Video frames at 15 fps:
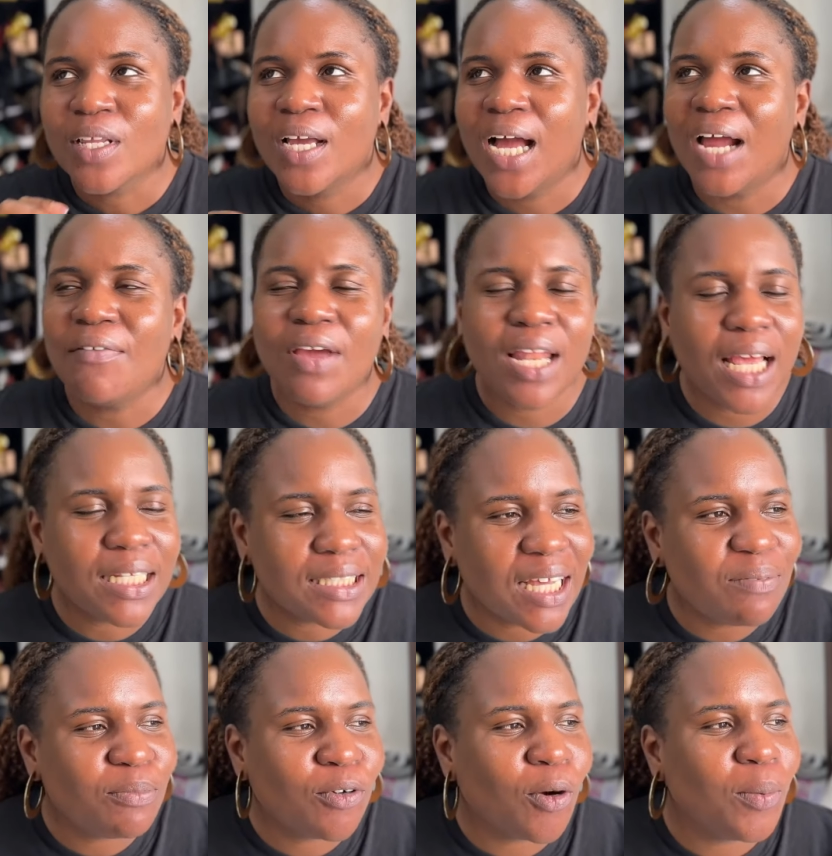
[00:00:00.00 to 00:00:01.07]
I realized that
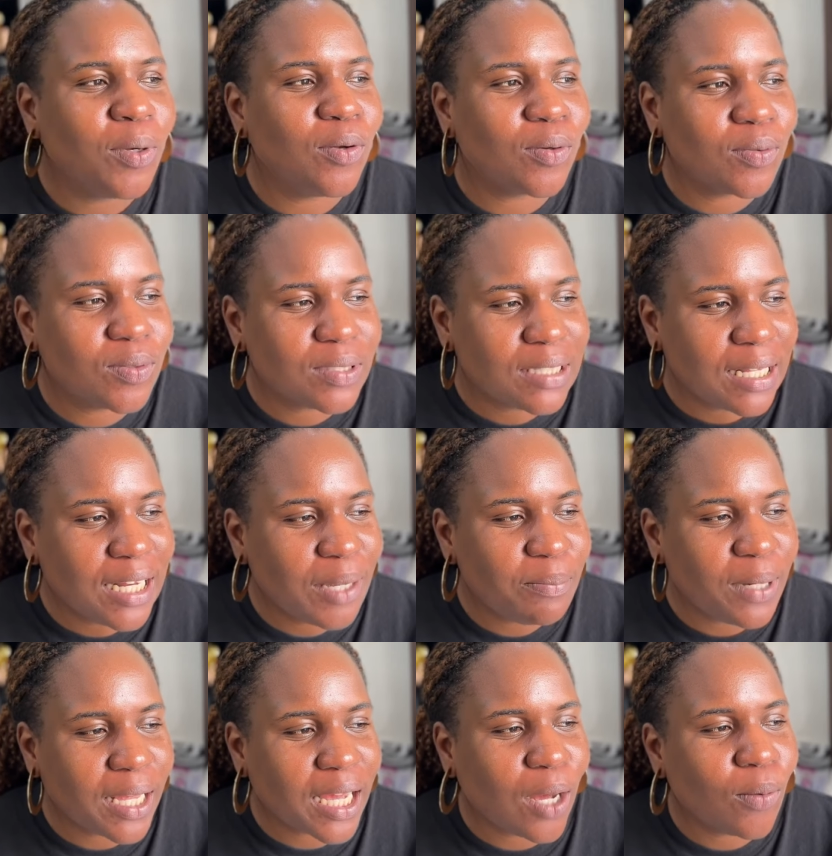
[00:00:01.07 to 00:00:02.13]
I've become a local celeb.
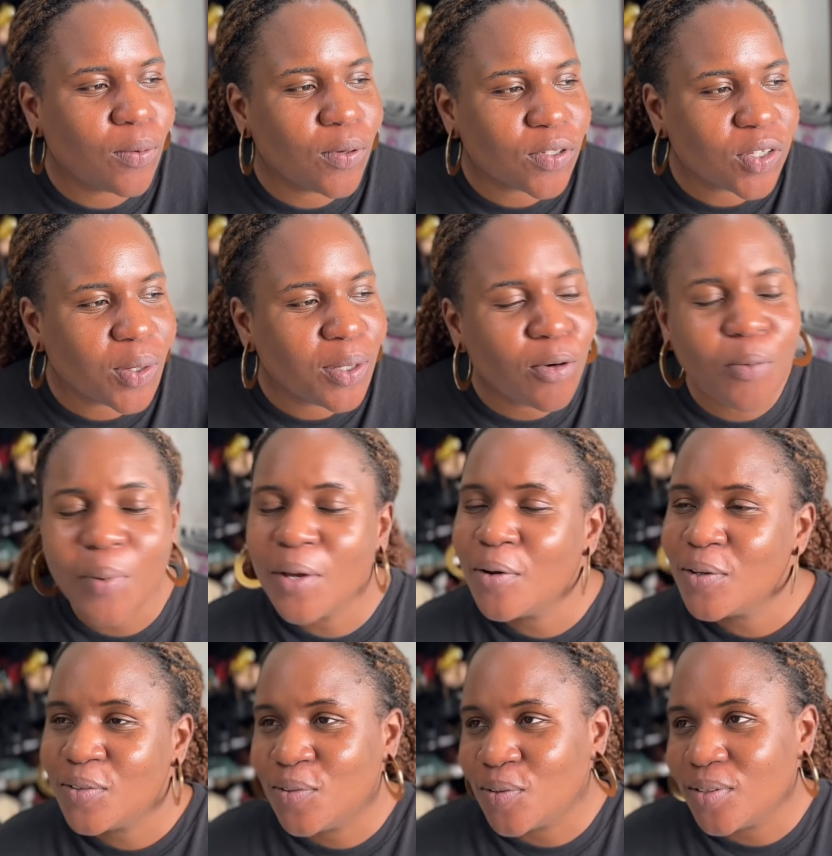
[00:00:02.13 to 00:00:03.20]
Like, I'll go somewhere, oh my
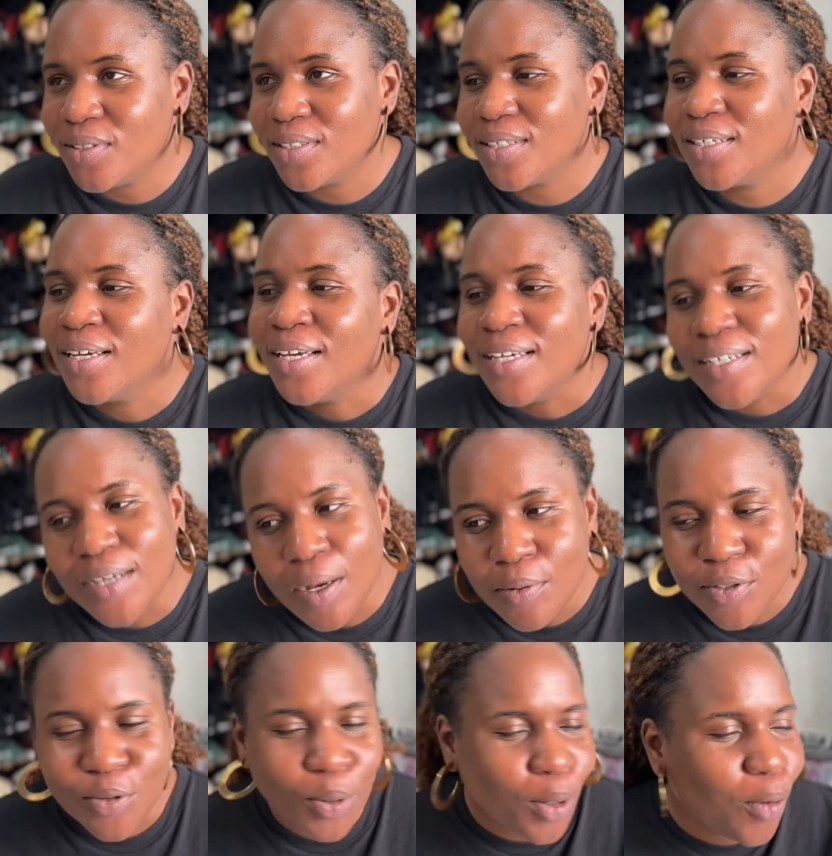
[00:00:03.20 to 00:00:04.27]
God, Soti. Yeah, I'll go
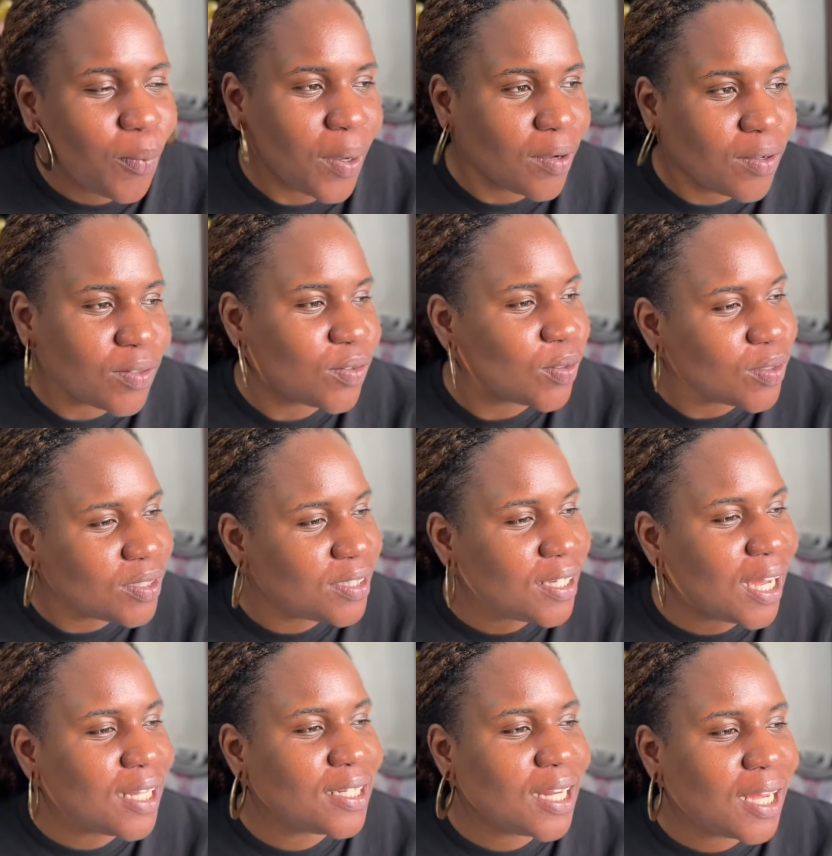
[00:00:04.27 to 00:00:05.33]
somewhere, oh my God, Soti.
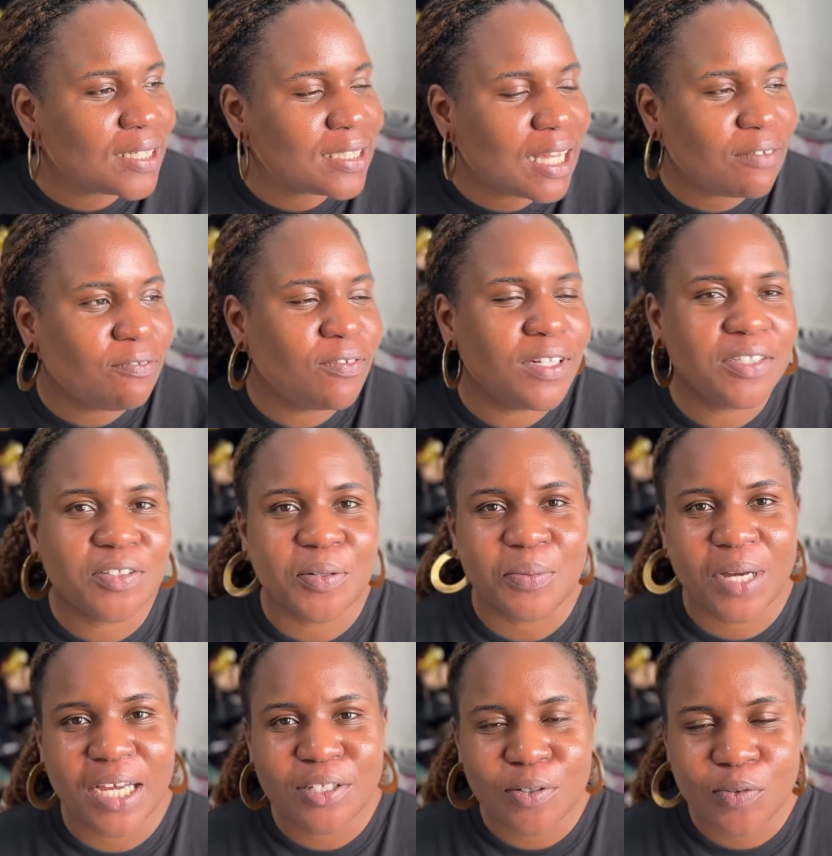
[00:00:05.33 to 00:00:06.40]
And now I start feeling some kind